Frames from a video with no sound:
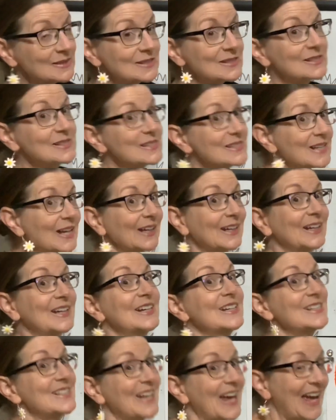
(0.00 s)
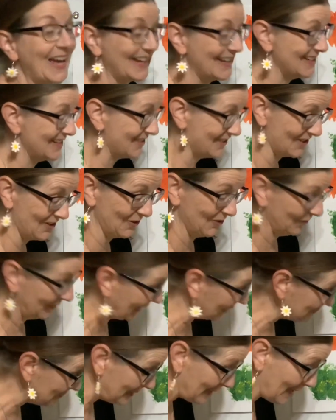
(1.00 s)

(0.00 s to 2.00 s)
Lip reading: to stay contained though, can be